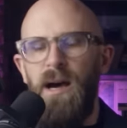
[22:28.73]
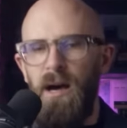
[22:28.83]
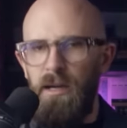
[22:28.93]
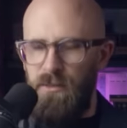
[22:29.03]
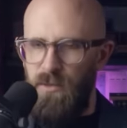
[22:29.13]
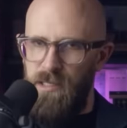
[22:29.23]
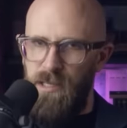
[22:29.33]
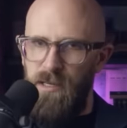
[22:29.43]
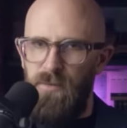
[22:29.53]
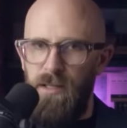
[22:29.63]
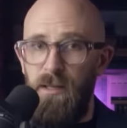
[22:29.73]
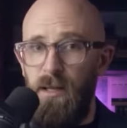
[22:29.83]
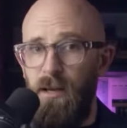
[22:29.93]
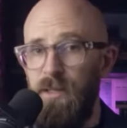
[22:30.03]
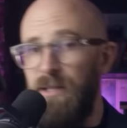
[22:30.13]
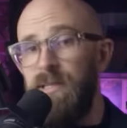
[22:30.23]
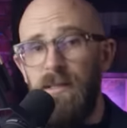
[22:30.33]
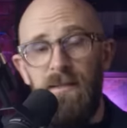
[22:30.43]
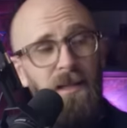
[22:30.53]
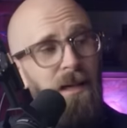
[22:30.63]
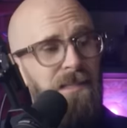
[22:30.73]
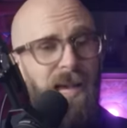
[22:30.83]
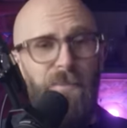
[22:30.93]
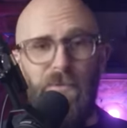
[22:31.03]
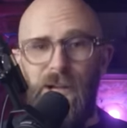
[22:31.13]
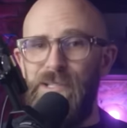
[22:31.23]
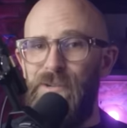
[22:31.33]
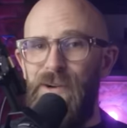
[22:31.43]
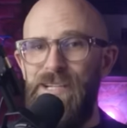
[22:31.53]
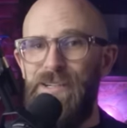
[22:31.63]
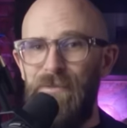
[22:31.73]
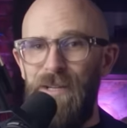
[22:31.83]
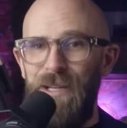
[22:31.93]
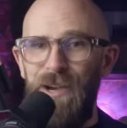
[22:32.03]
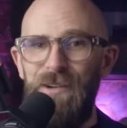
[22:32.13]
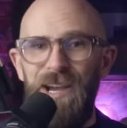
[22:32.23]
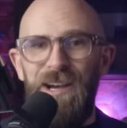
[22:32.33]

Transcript: aren't causing any real harm, but there is a third type of restoration video